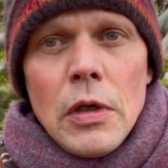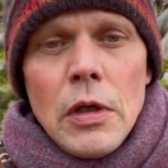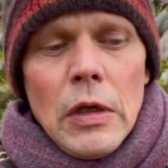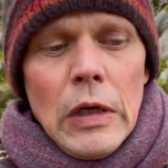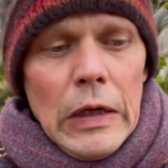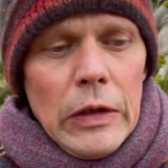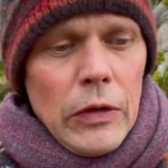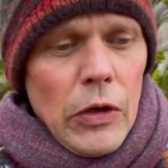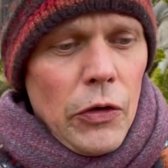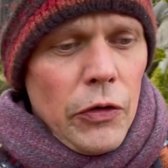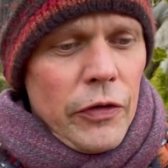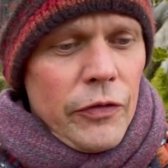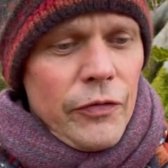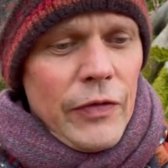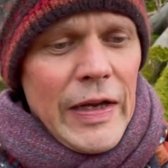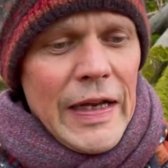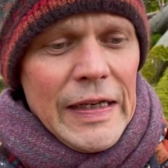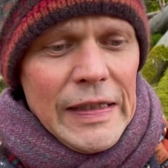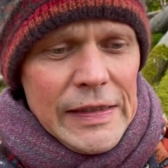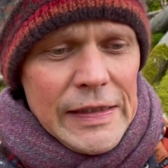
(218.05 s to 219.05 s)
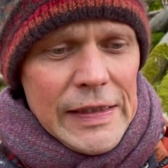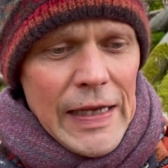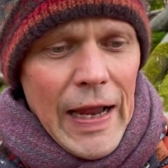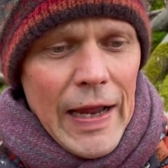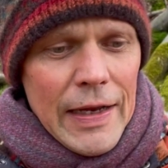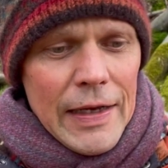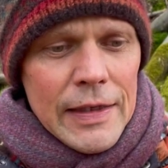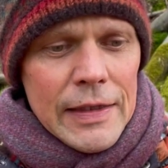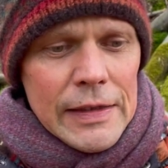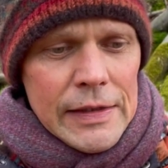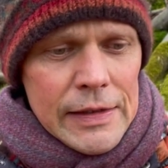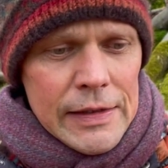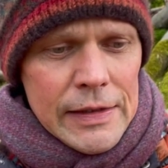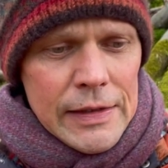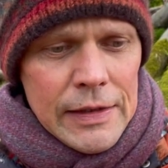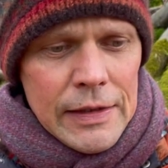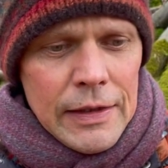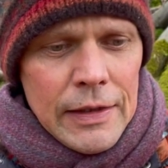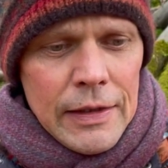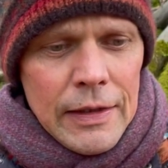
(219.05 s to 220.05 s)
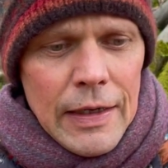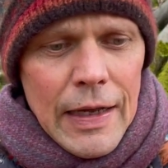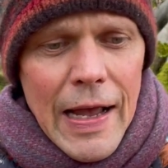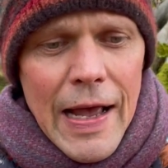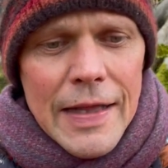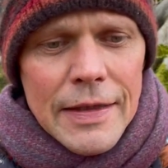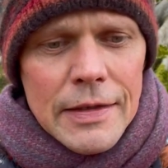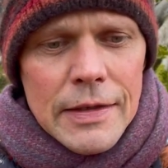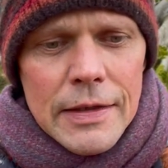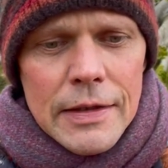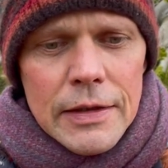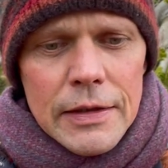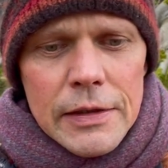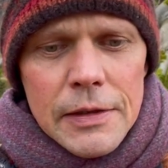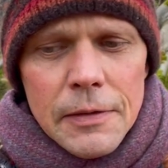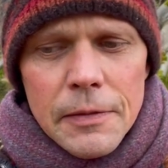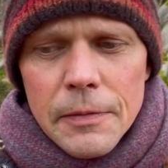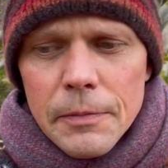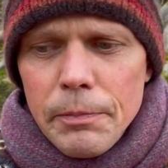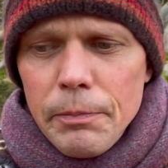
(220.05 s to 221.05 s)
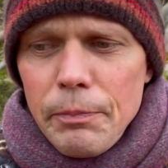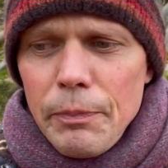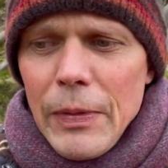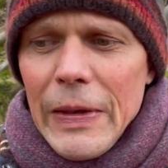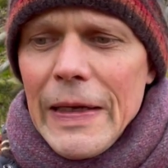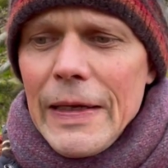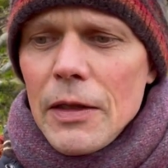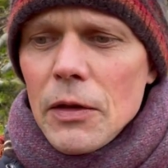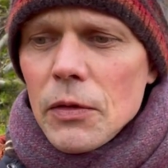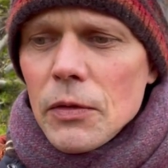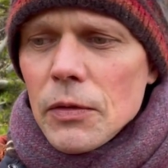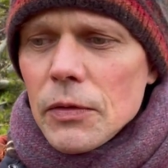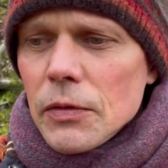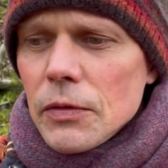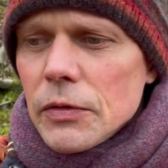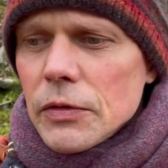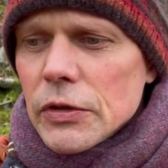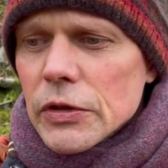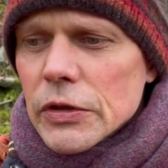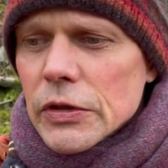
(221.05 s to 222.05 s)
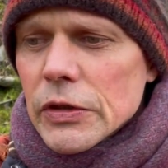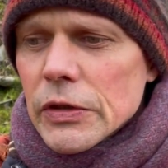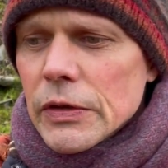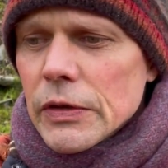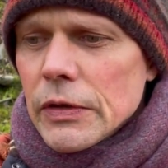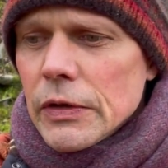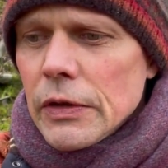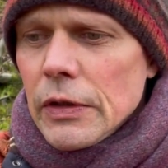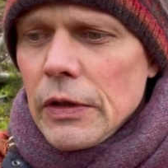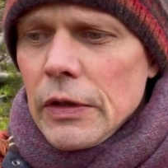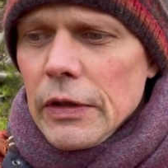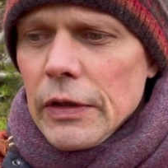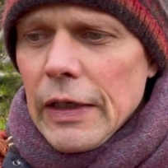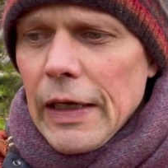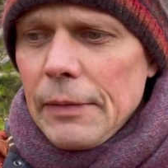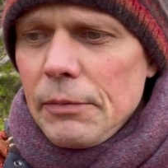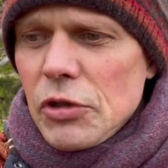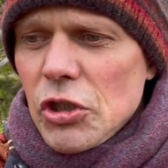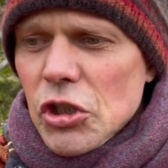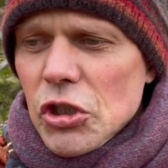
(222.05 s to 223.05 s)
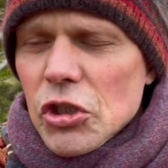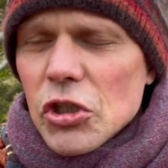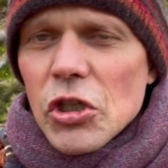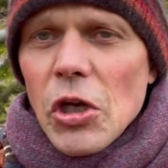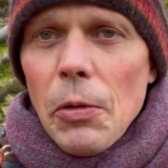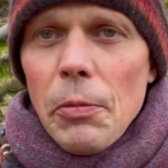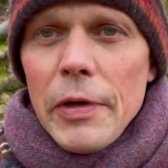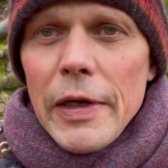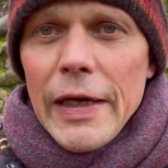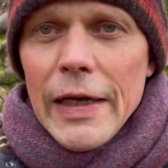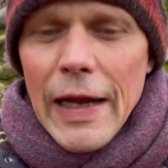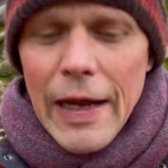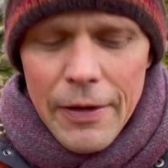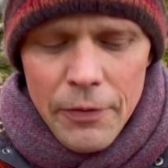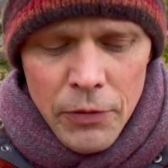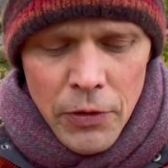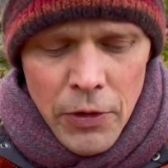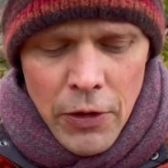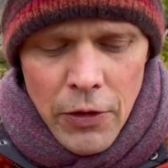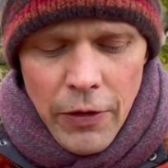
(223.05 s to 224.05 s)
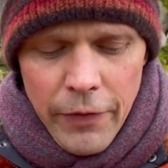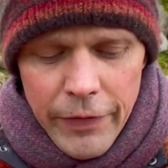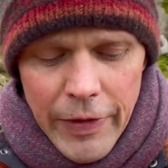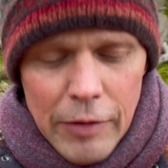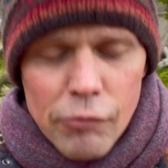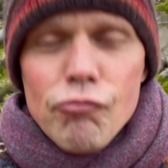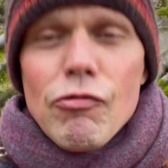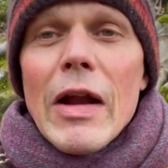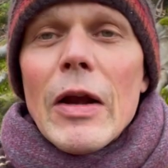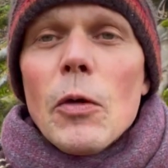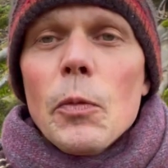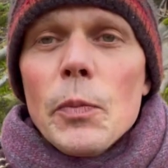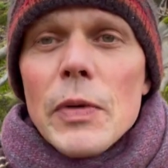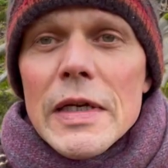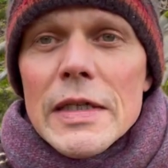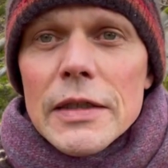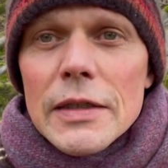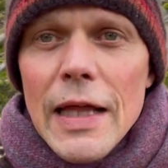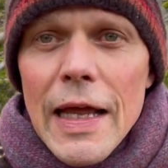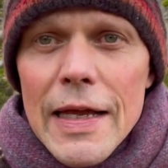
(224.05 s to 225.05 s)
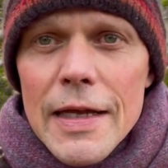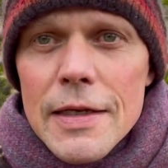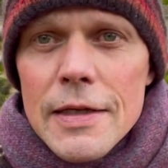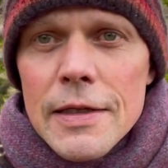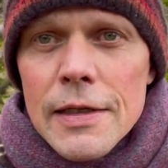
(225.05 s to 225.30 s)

a load of insects, ants and beetles came scurrying out, and they ran up his leg.